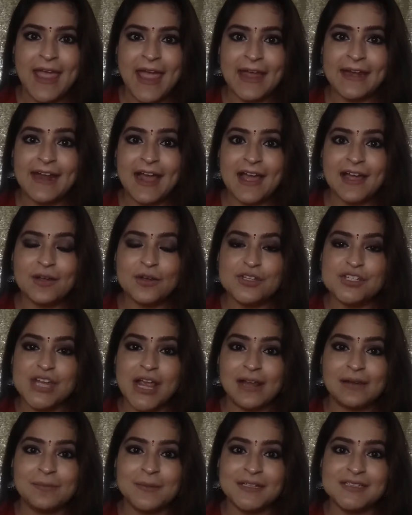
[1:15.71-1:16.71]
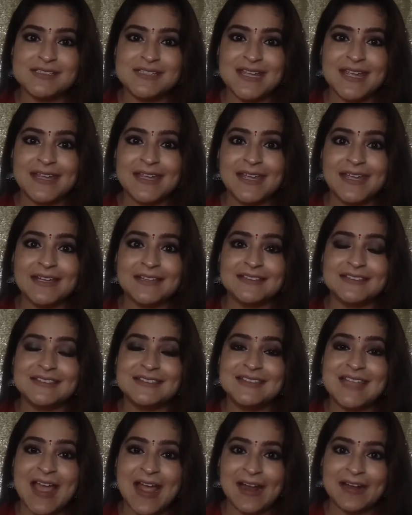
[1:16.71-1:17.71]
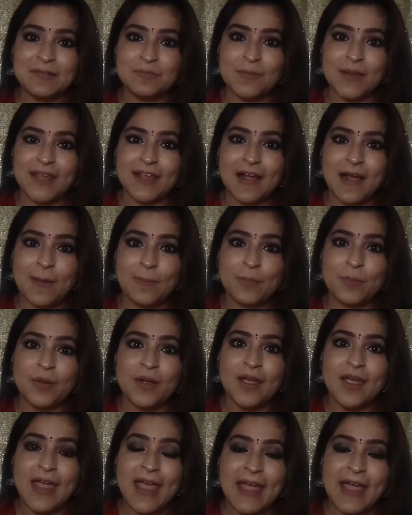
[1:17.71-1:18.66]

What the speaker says: and I shall be taking that makeup